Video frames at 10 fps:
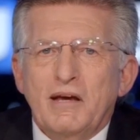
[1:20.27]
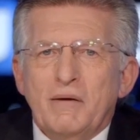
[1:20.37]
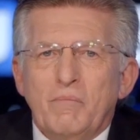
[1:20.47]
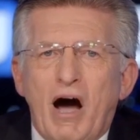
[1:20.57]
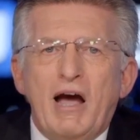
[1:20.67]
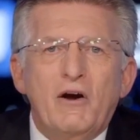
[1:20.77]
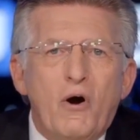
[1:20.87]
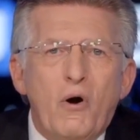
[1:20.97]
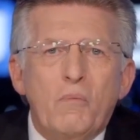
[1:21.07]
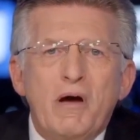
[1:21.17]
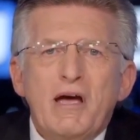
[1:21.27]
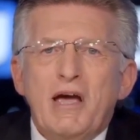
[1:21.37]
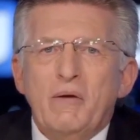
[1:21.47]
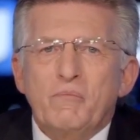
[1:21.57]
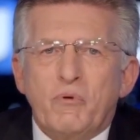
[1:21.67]
My hope
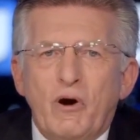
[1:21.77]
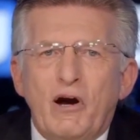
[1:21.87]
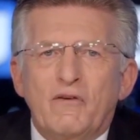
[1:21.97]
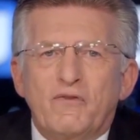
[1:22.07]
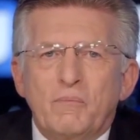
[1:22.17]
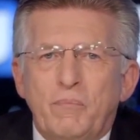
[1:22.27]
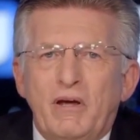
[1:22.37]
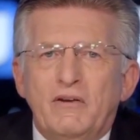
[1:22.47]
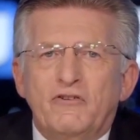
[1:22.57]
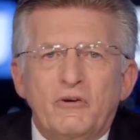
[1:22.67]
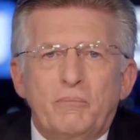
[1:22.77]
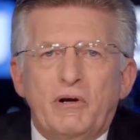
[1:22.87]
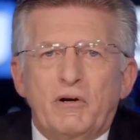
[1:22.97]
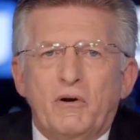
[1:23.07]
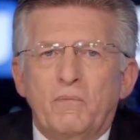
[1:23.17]
and prayer for Ben
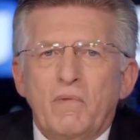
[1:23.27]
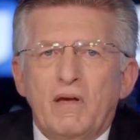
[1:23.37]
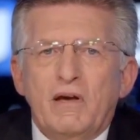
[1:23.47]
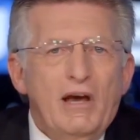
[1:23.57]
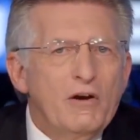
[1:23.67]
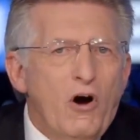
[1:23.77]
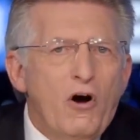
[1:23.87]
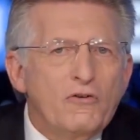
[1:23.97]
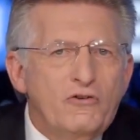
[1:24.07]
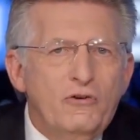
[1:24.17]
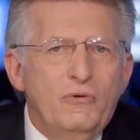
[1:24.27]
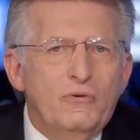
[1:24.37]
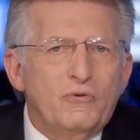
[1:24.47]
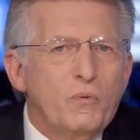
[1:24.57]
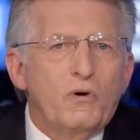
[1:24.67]
Shapiro and all
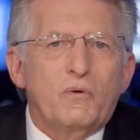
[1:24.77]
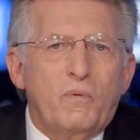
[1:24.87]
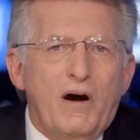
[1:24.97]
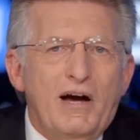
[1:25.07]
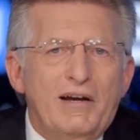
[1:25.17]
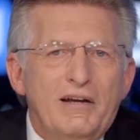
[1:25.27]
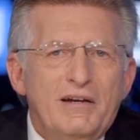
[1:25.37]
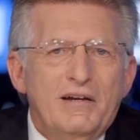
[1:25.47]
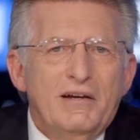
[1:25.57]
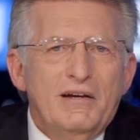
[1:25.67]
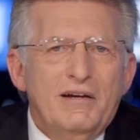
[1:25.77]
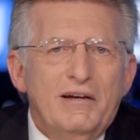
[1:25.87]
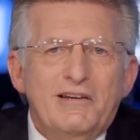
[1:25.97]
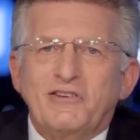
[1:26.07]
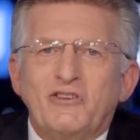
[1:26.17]
Jews worldwide
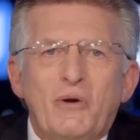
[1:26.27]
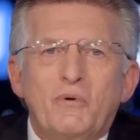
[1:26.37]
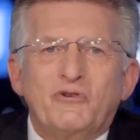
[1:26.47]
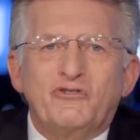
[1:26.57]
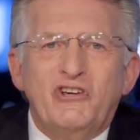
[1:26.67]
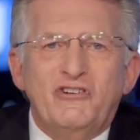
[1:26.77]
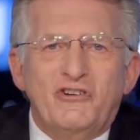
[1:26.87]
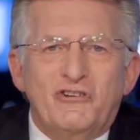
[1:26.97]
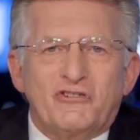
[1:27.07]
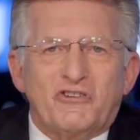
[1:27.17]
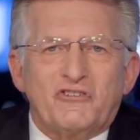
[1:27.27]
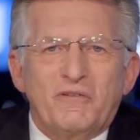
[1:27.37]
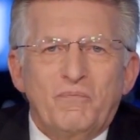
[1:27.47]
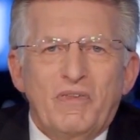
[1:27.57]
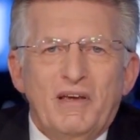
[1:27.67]
is that they will see Jesus,
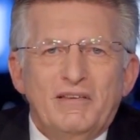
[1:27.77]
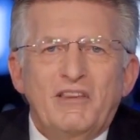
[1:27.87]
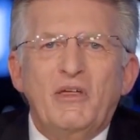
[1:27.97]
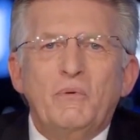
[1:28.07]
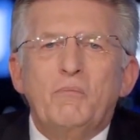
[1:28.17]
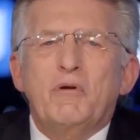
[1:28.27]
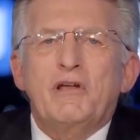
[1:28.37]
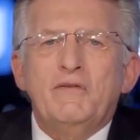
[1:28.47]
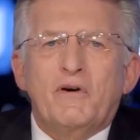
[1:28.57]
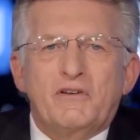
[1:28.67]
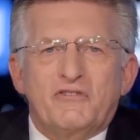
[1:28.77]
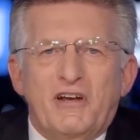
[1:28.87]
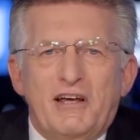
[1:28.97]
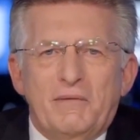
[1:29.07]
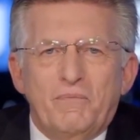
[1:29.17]
that they will believe on his
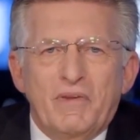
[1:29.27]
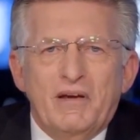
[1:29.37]
name,